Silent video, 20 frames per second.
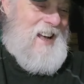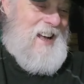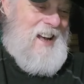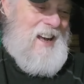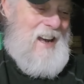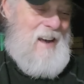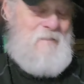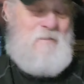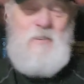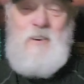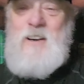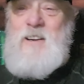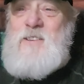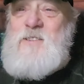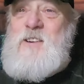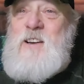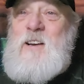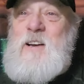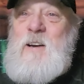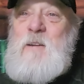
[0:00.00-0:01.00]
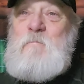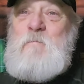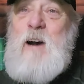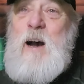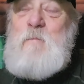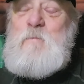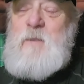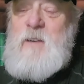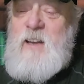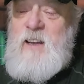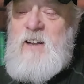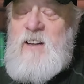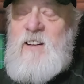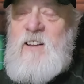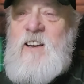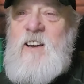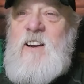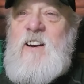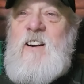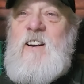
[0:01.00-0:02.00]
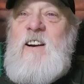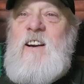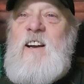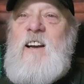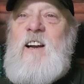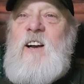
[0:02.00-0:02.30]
Hi friends, Papa Dale here.